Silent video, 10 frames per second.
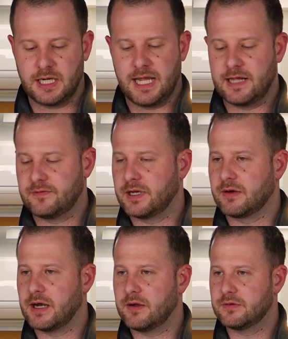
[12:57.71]
I had sitting
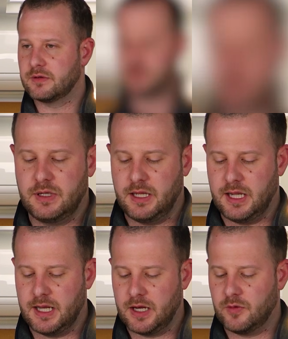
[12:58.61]
around,
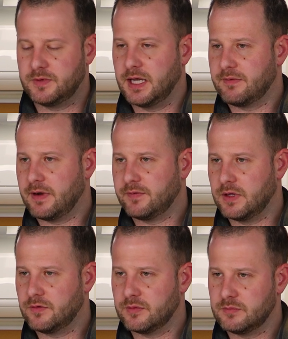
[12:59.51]
and I hope to never have to use them.